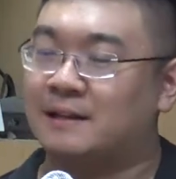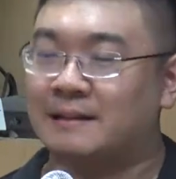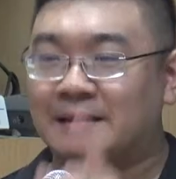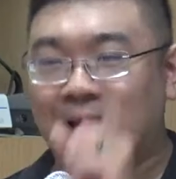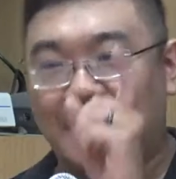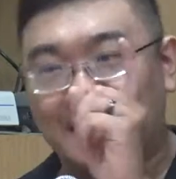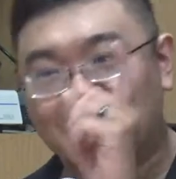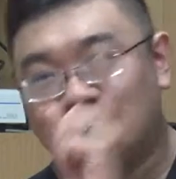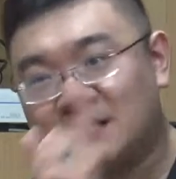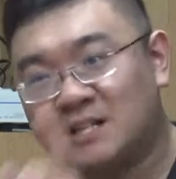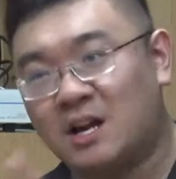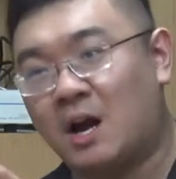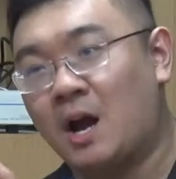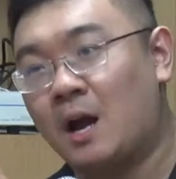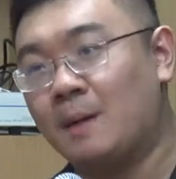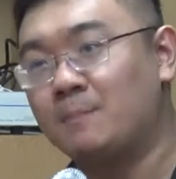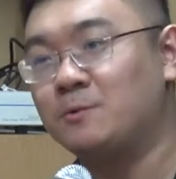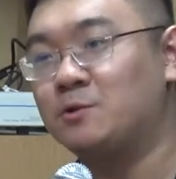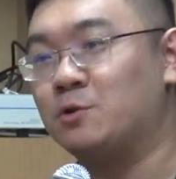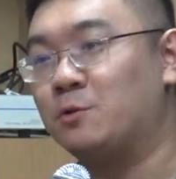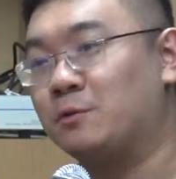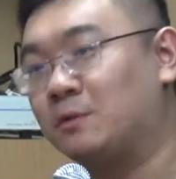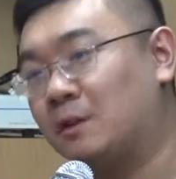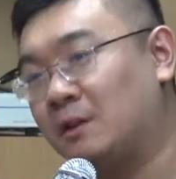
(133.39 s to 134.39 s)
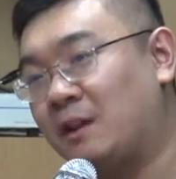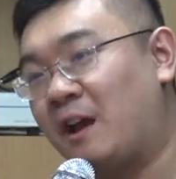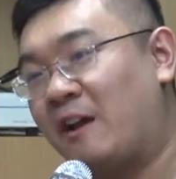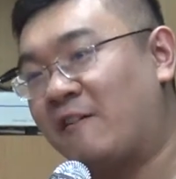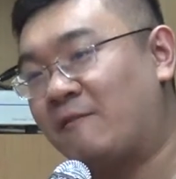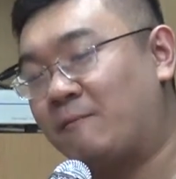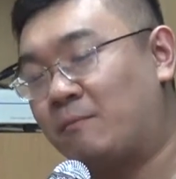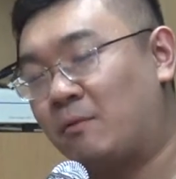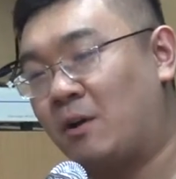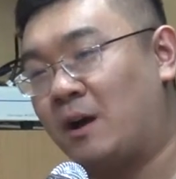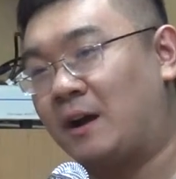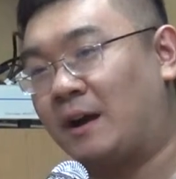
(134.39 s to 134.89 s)
Last time during the
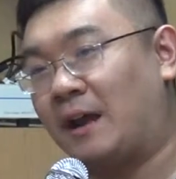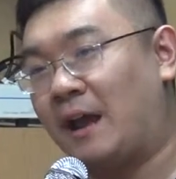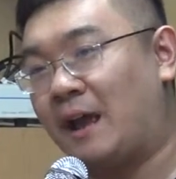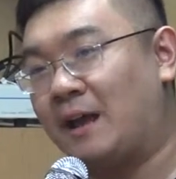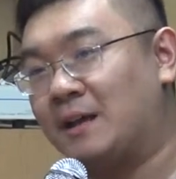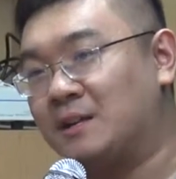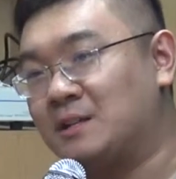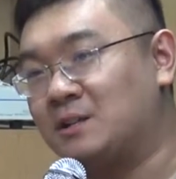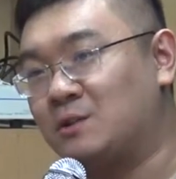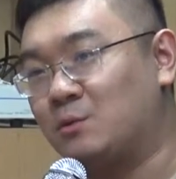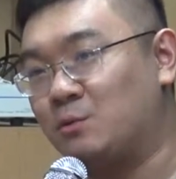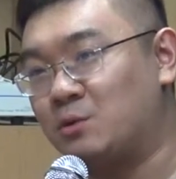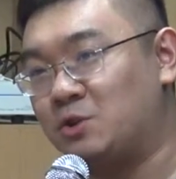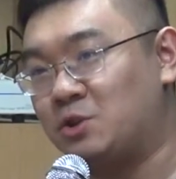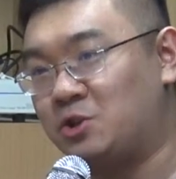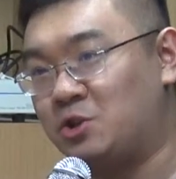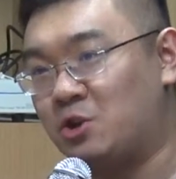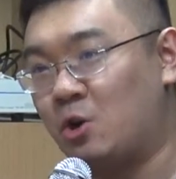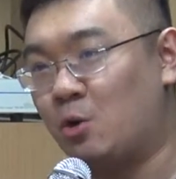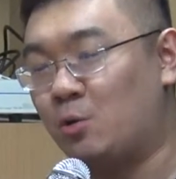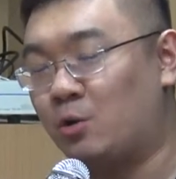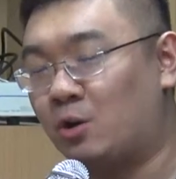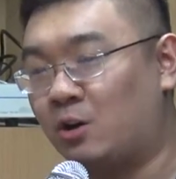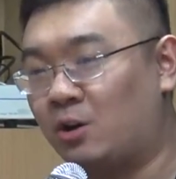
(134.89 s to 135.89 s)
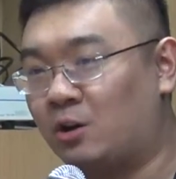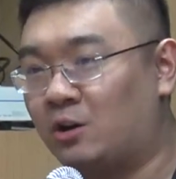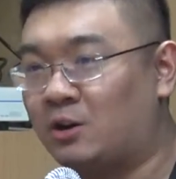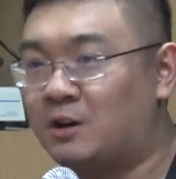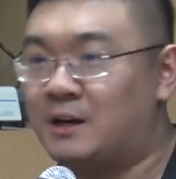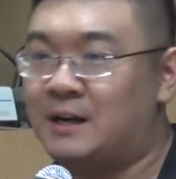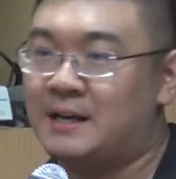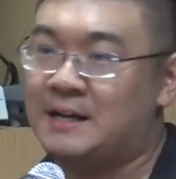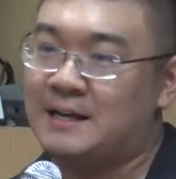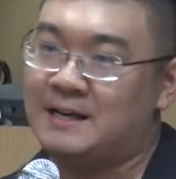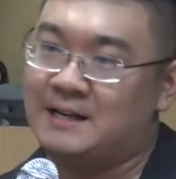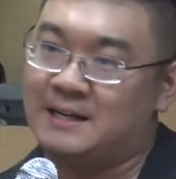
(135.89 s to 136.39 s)
live broadcast, we showed her